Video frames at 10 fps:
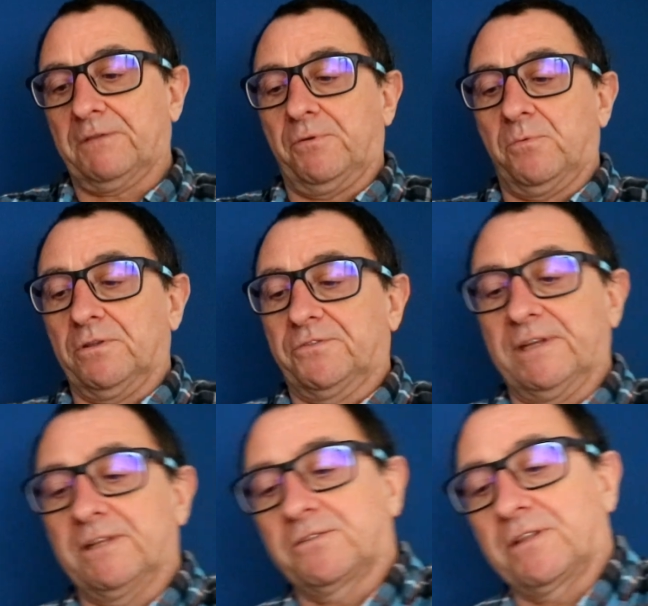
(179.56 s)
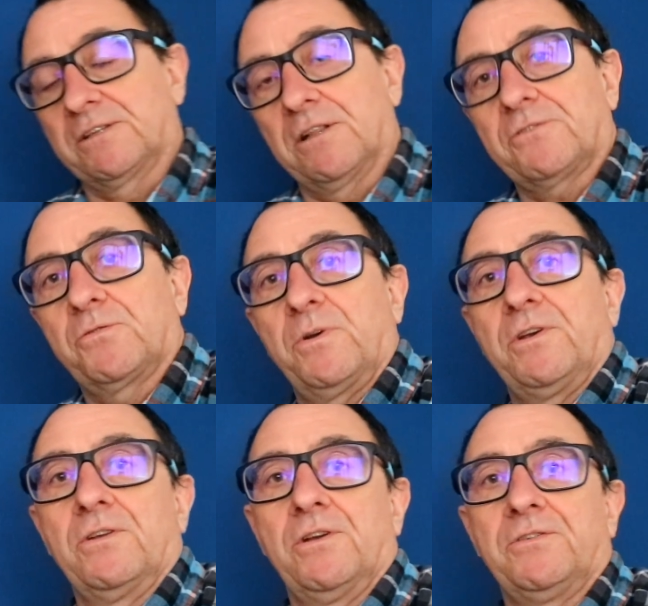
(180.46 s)
if we wanted, there's lots of ways
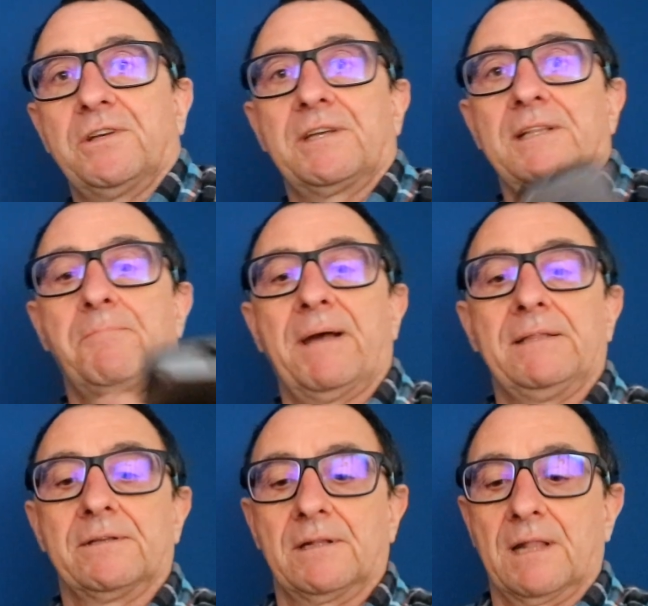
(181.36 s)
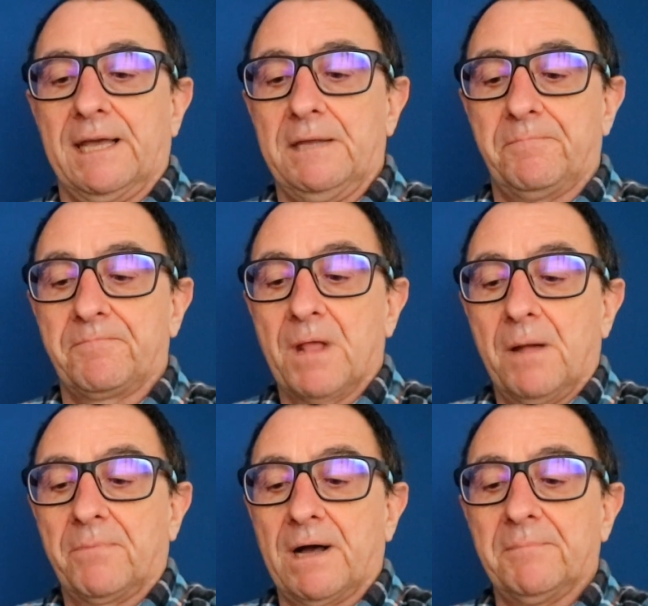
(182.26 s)
you can use this independently,
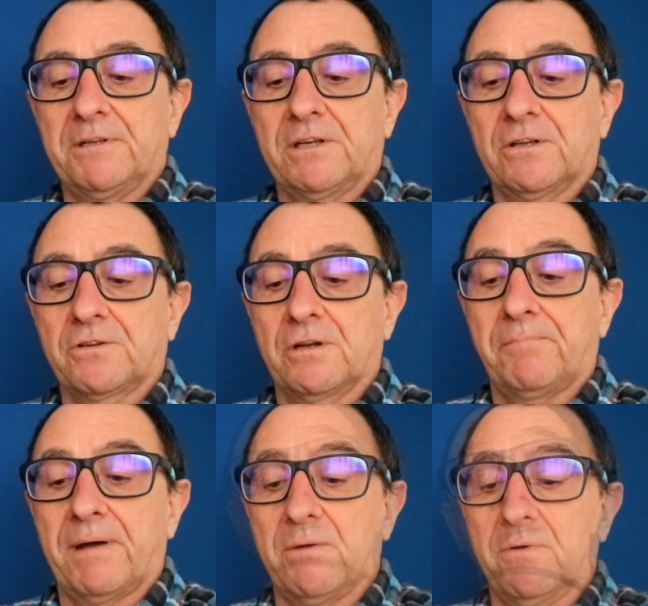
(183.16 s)
but I'm actually just going to